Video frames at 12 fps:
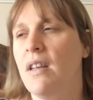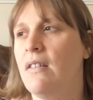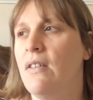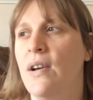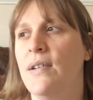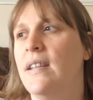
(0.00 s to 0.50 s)

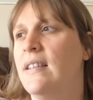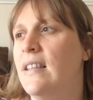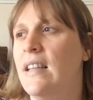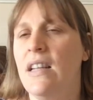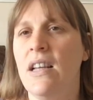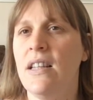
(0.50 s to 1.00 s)
No
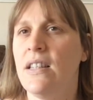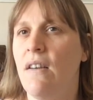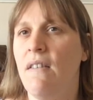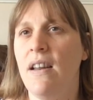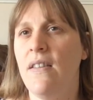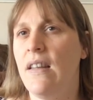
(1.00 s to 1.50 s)
dizziness
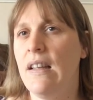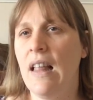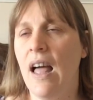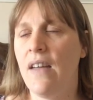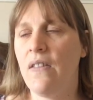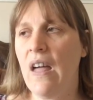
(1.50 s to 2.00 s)
or anything
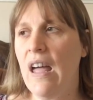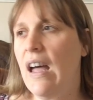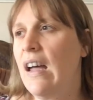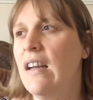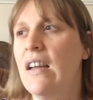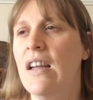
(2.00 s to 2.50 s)
like
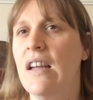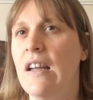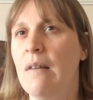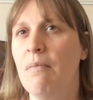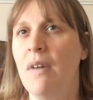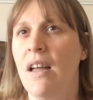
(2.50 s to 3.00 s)
that.
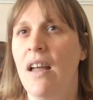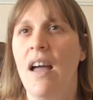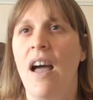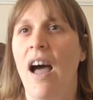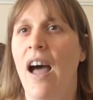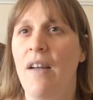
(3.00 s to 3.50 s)

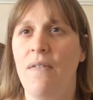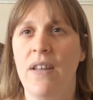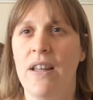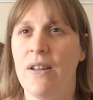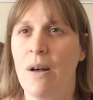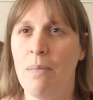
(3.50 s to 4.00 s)
I
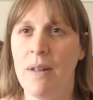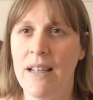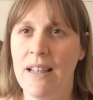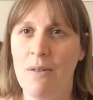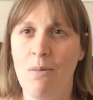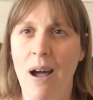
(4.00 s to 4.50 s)
feel
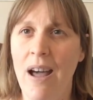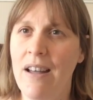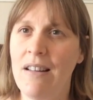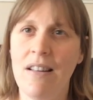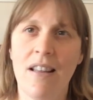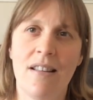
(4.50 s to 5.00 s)
completely
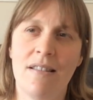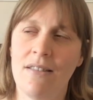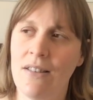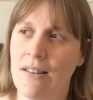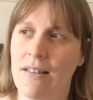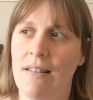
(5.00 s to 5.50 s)
well and just